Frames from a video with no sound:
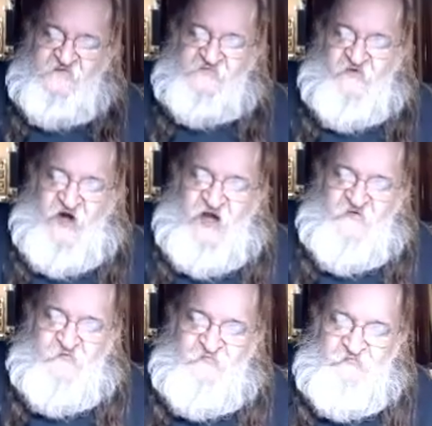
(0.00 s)
So
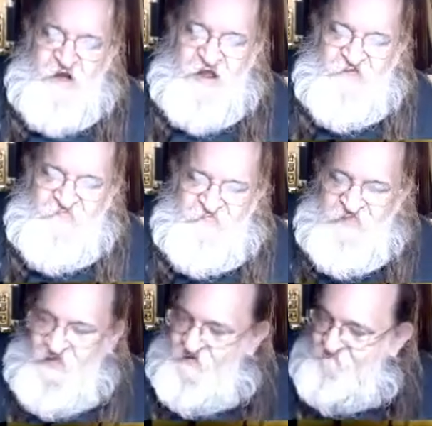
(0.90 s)

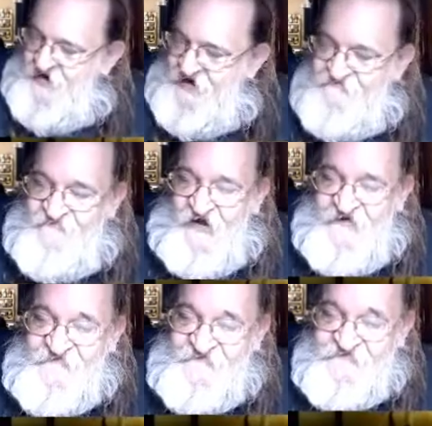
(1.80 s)
my
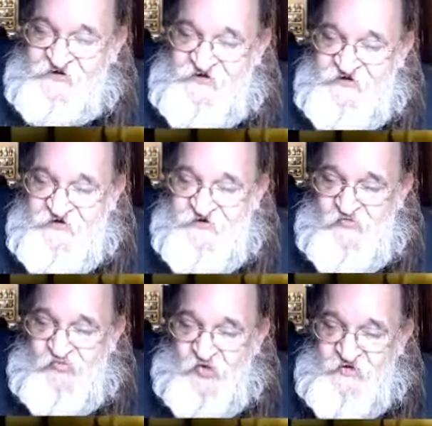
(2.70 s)
advice to you
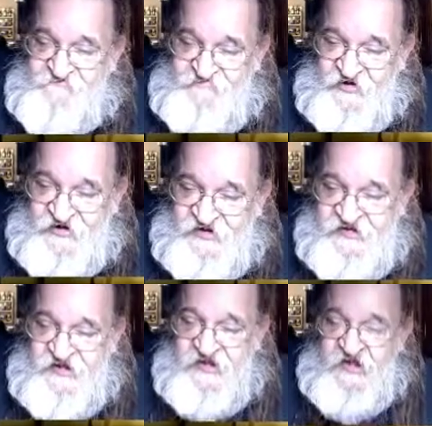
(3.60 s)
would
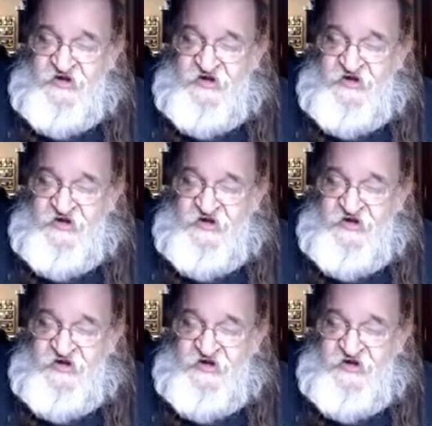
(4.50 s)
be